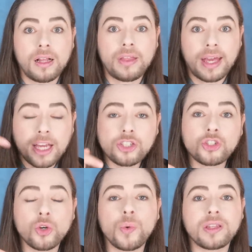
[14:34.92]
the
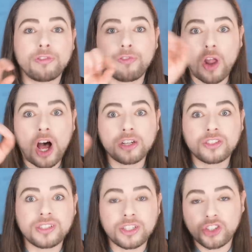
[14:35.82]
issue with the
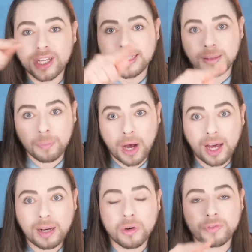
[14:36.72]
flawed stitching at the
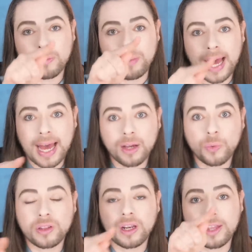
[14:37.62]
bottom of the bag,
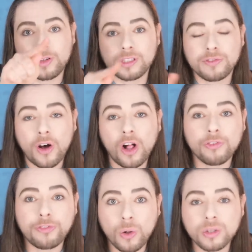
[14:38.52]
where the leather is
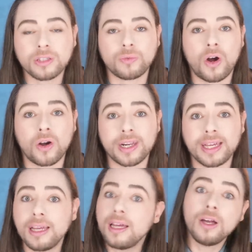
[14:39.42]
folded
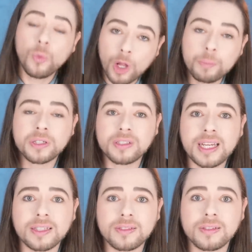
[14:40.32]
wrongly, will
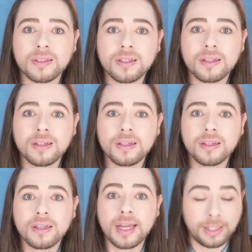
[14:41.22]
persist.
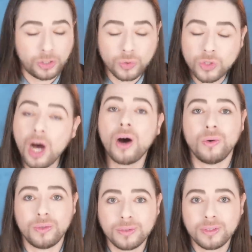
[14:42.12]
And you
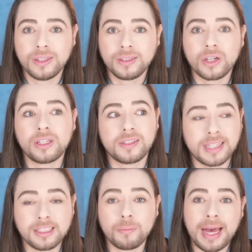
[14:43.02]
know they're going to
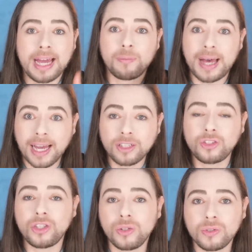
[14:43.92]
send the bag
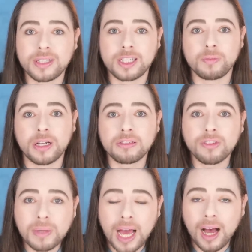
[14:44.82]
back to you six months
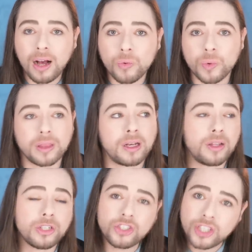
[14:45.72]
from now with
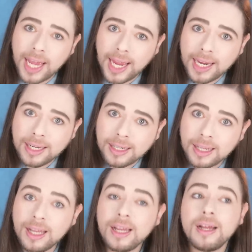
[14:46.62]
another chain,